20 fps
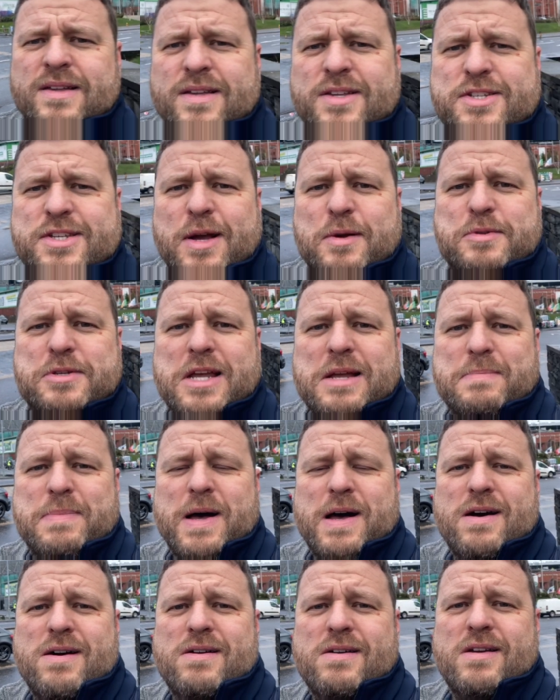Celtic
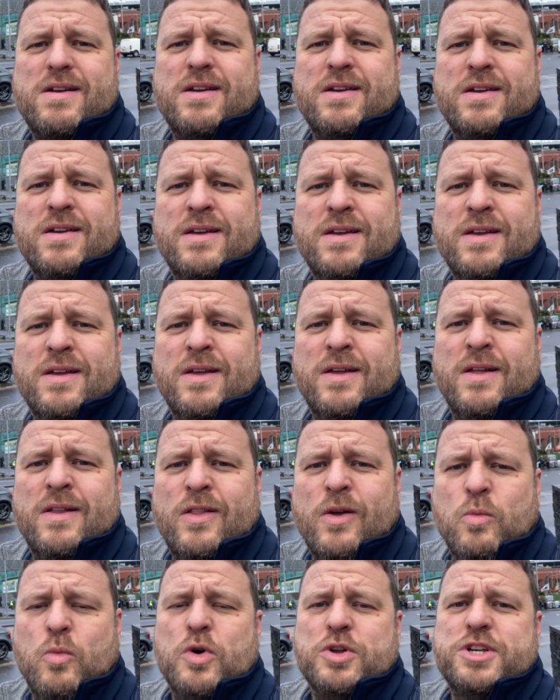Park.
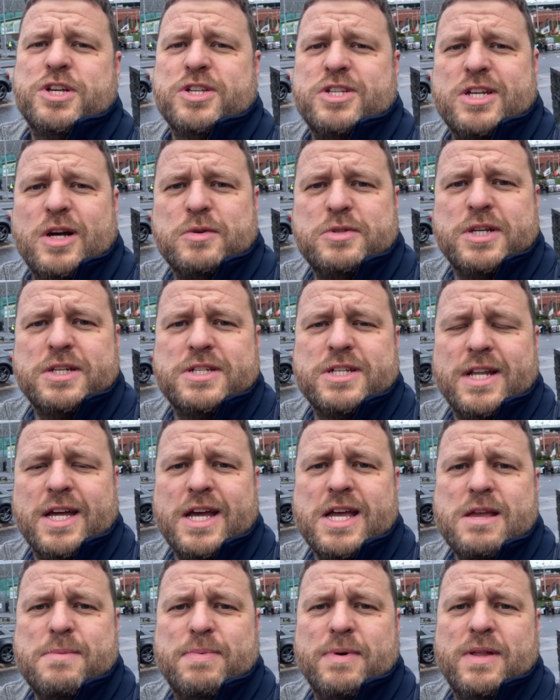Not watching Celtic
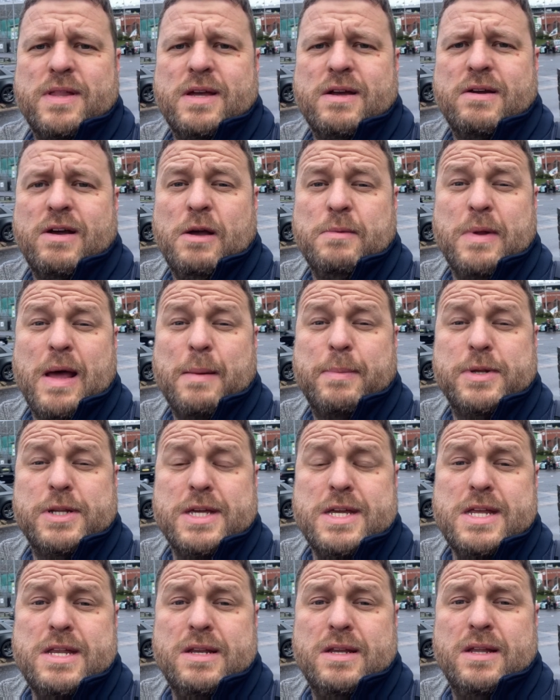today, but they're home to
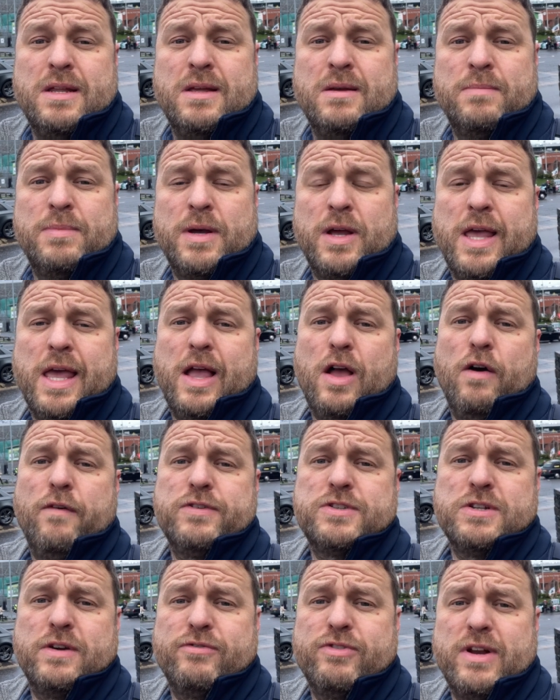Aberdeen, but kick-off
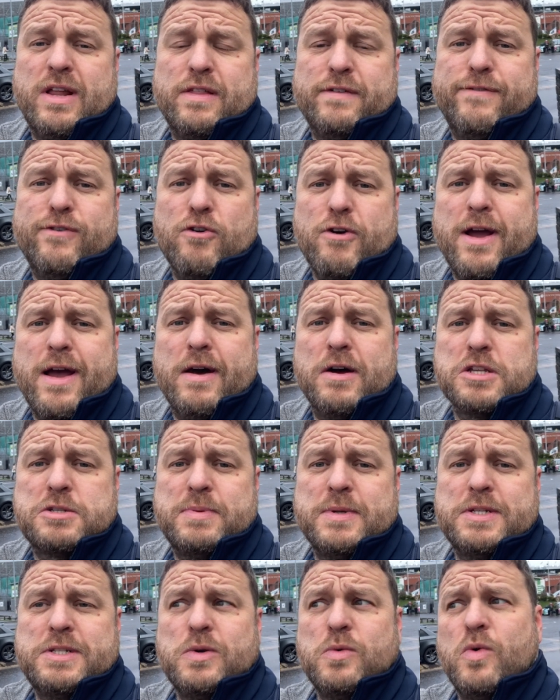is not for another 4 hours, but
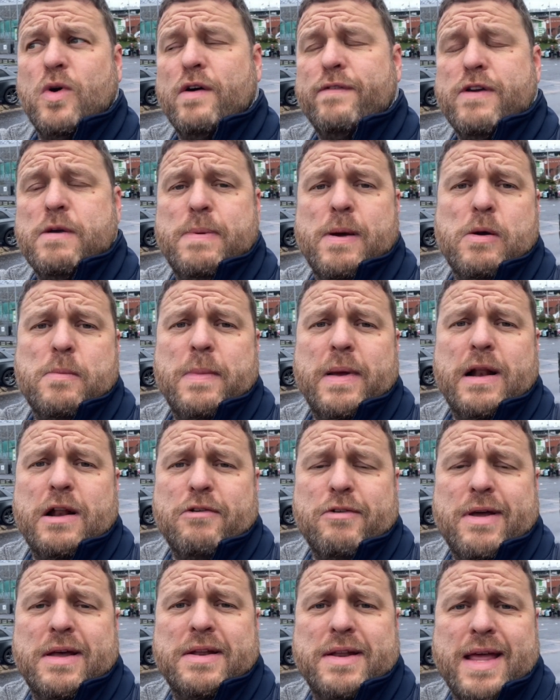there's still quite a few people milling
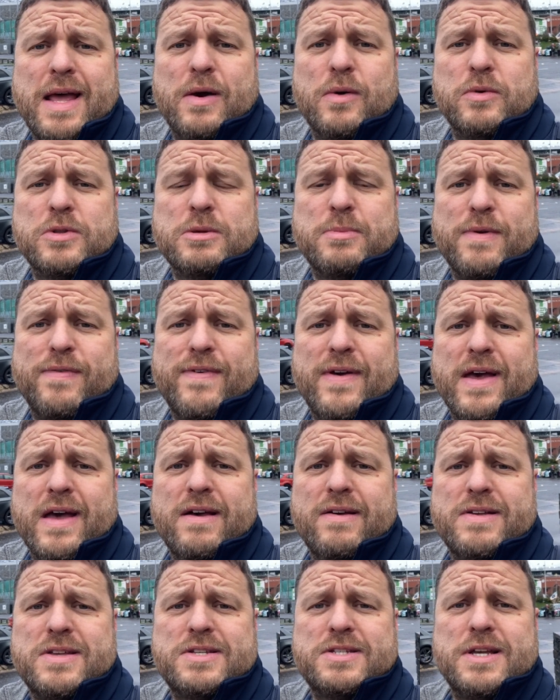around now, to be
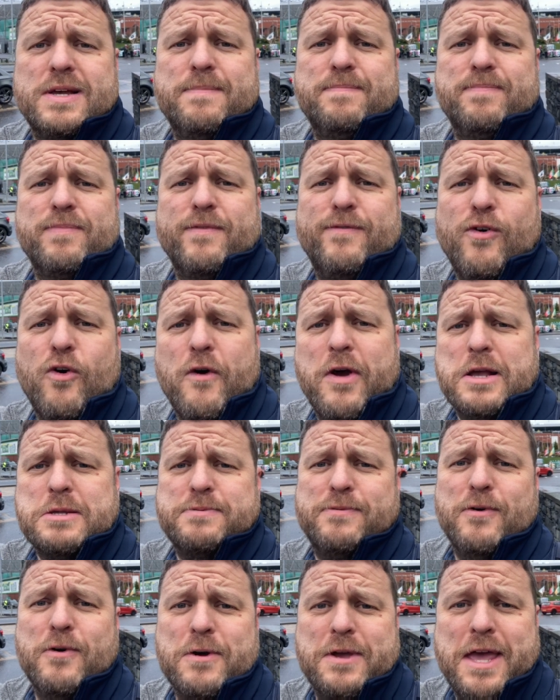fair. It's 4 hours
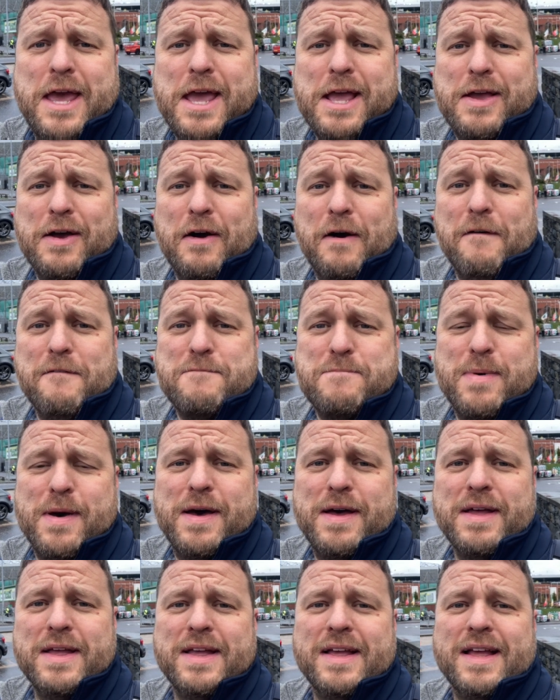before kick-off,
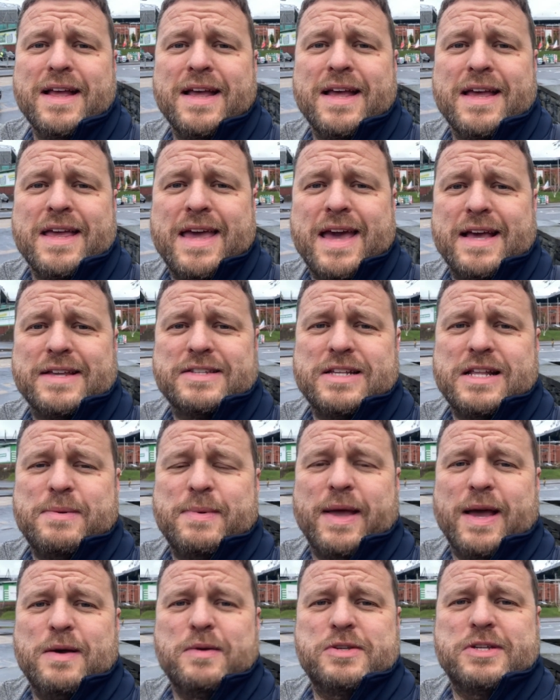but yeah, so there
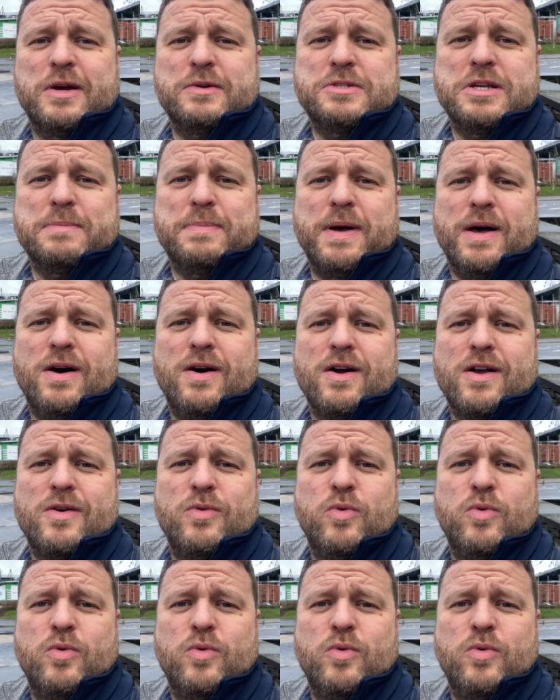we go, Celtic Park.